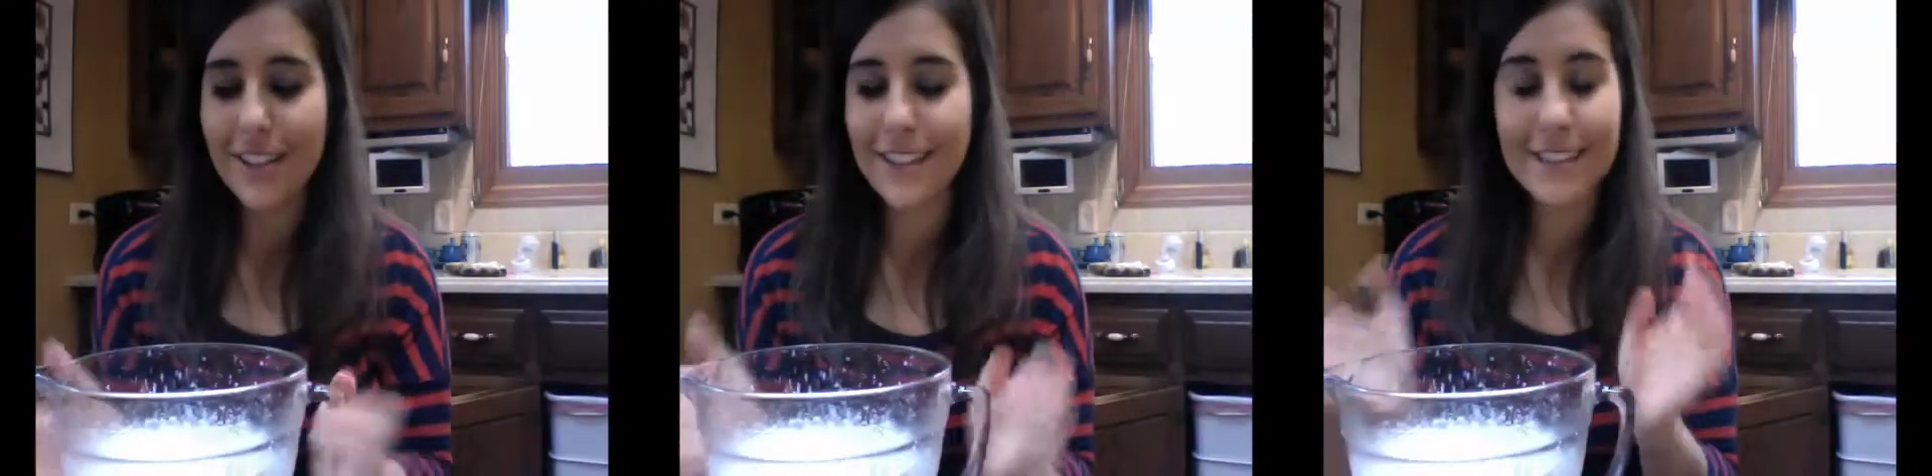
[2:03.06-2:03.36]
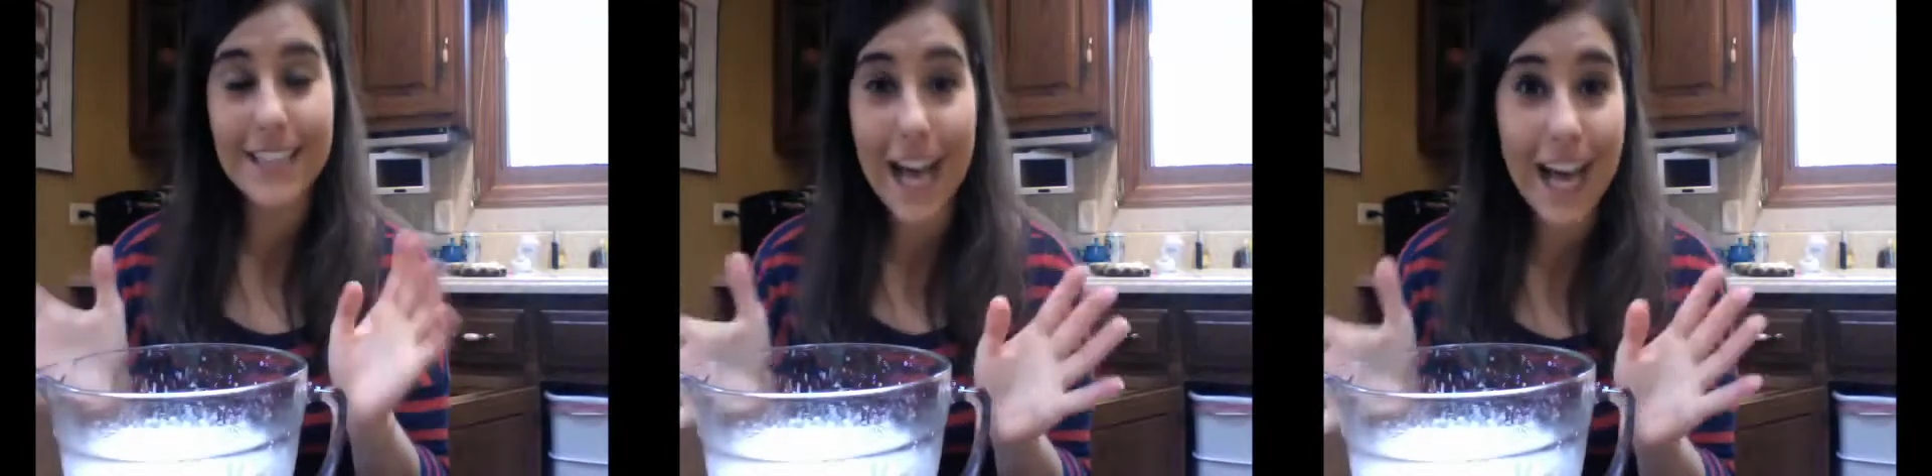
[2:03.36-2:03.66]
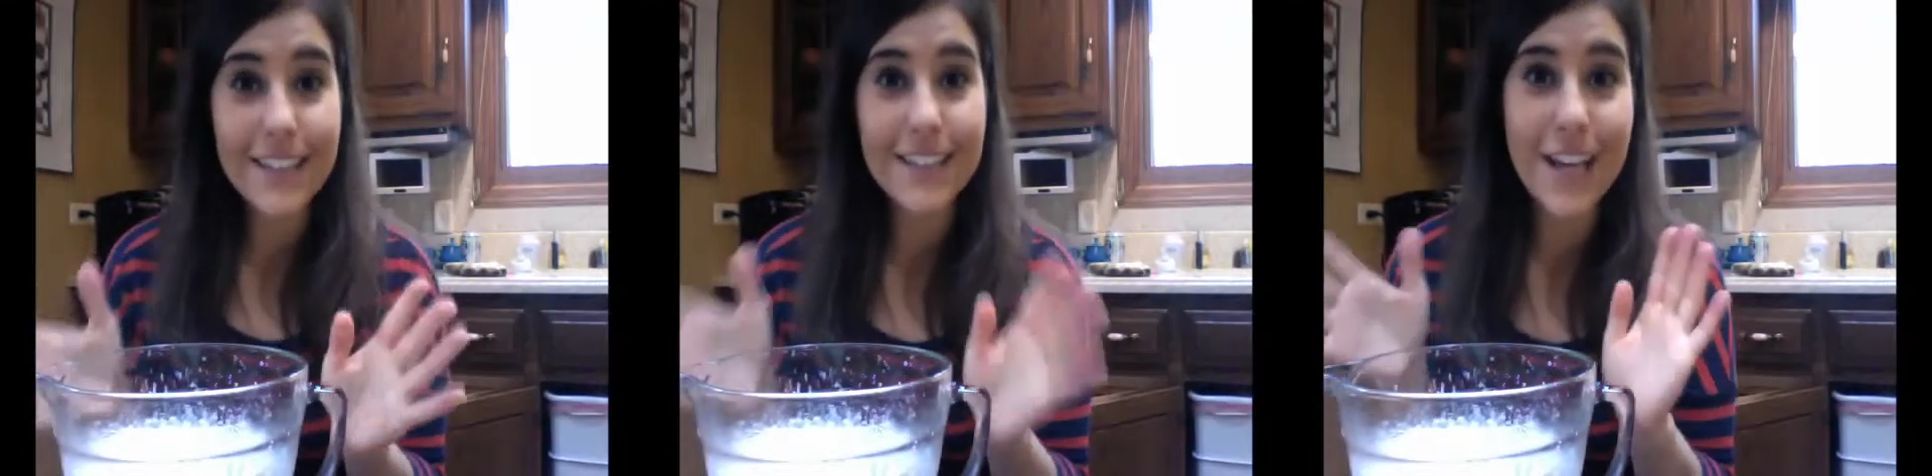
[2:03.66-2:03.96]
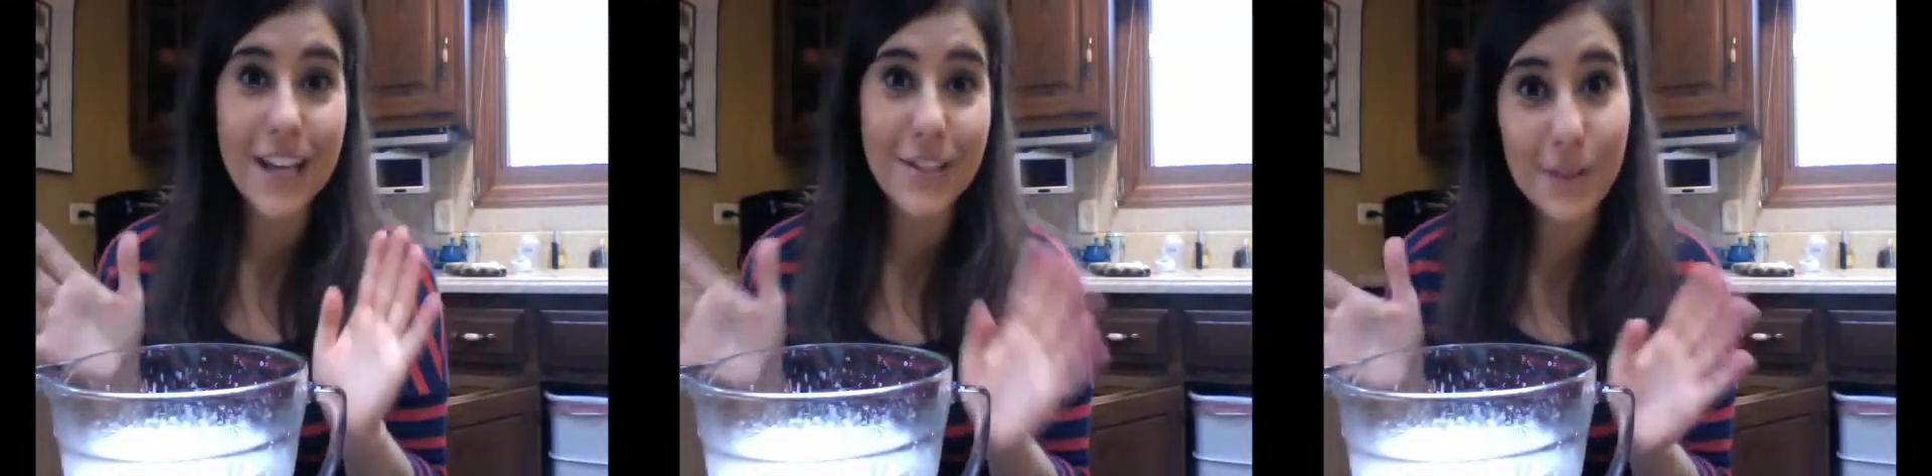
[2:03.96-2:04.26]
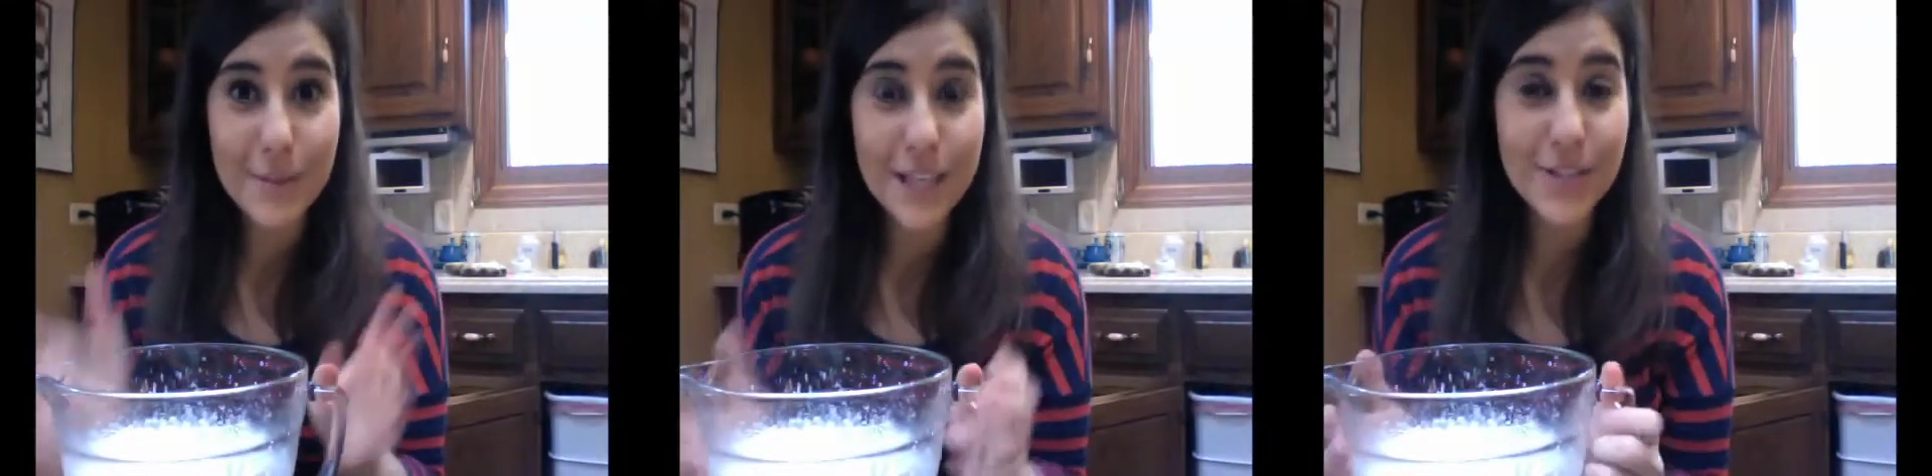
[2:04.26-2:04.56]
not as
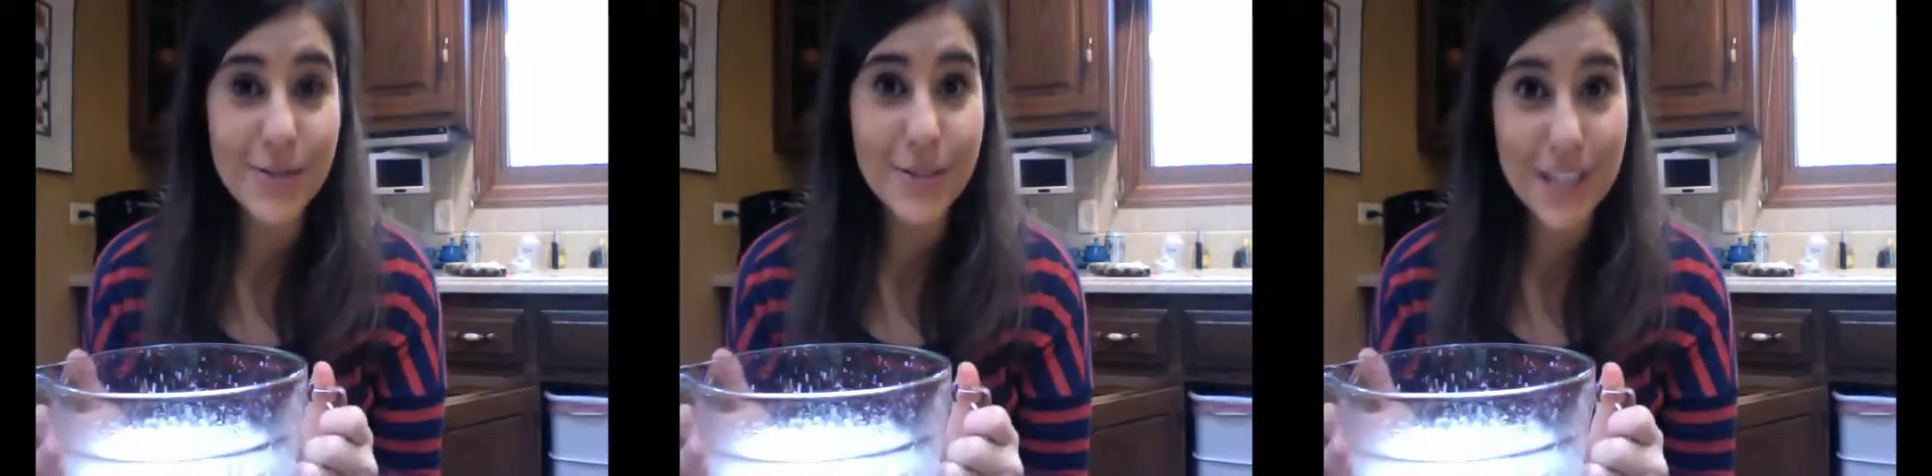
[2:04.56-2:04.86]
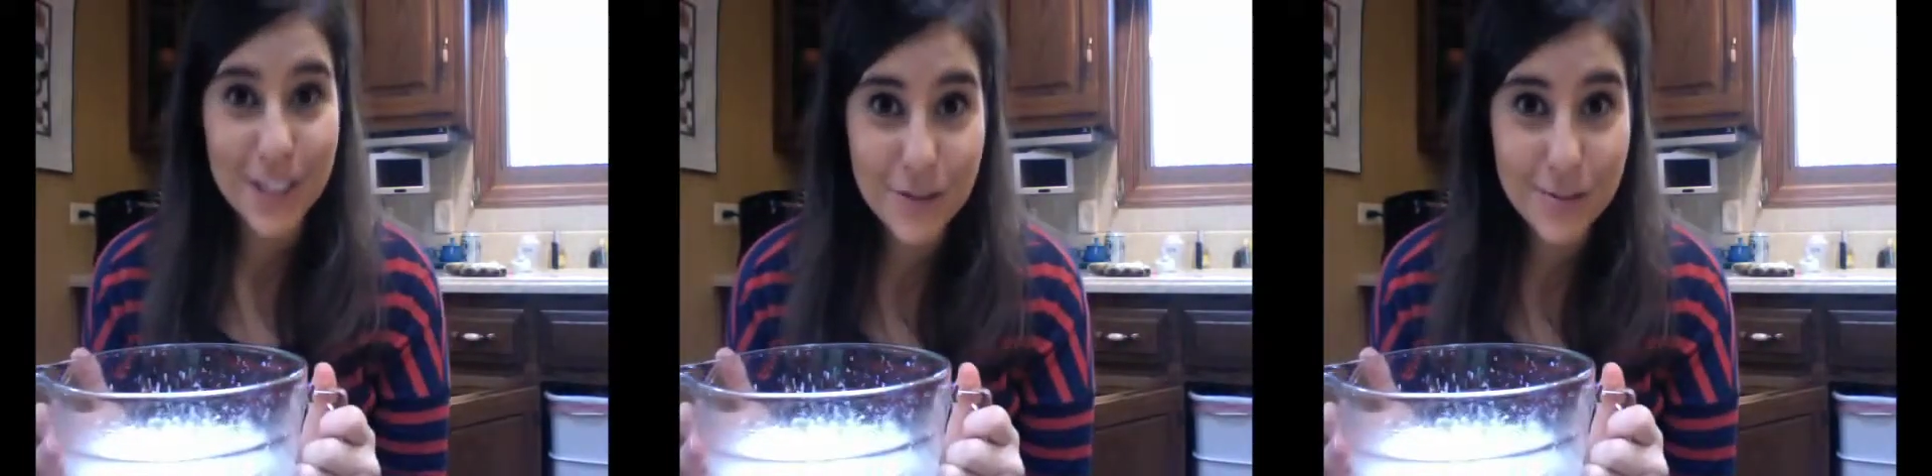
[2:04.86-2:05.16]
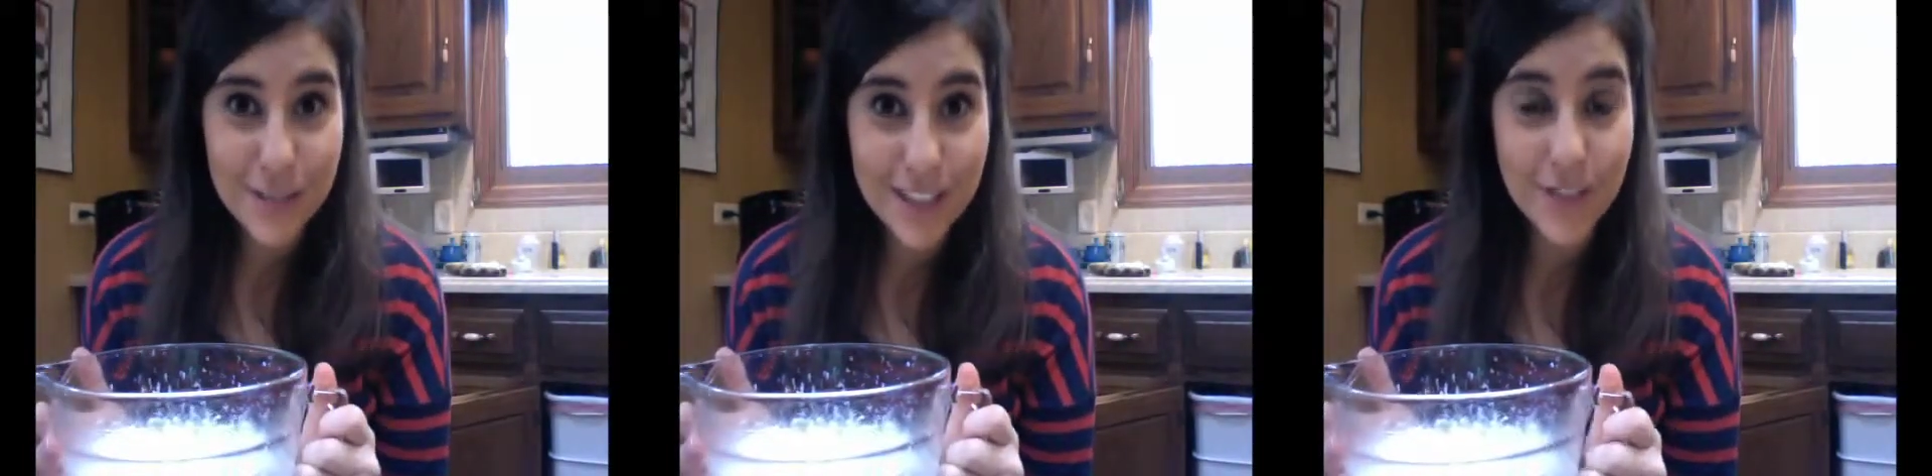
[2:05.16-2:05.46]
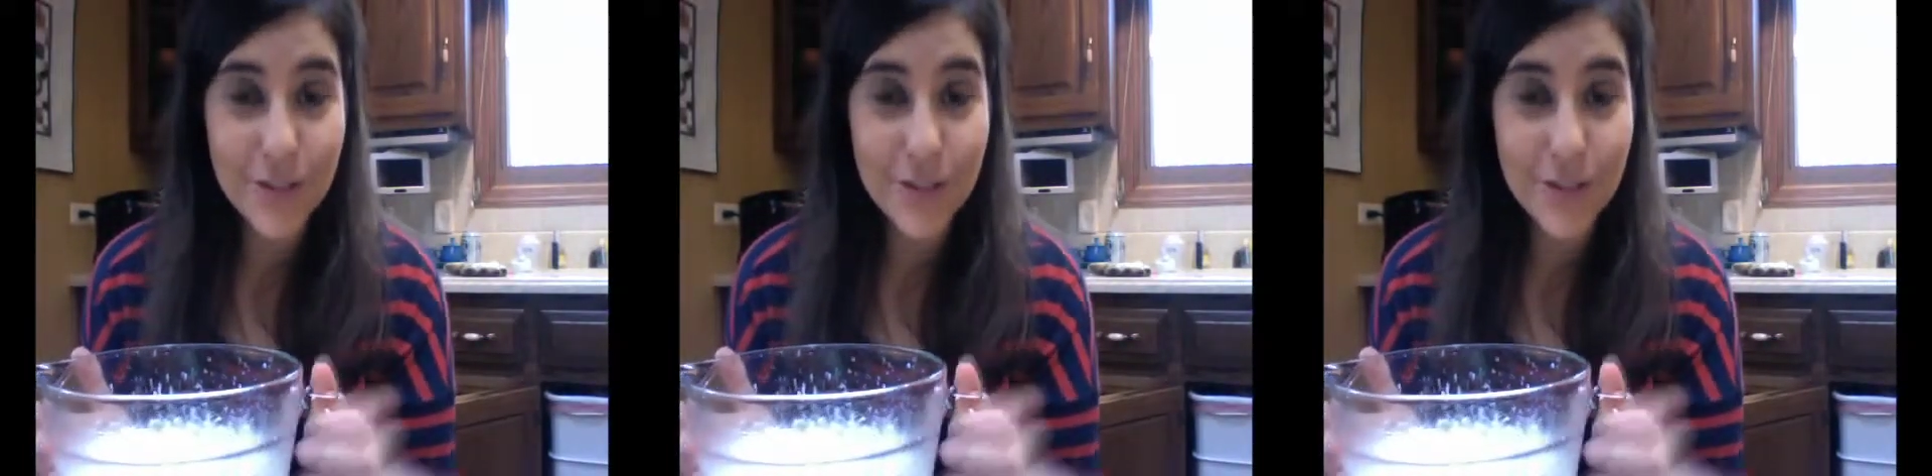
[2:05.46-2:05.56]
creamy as you think it should be.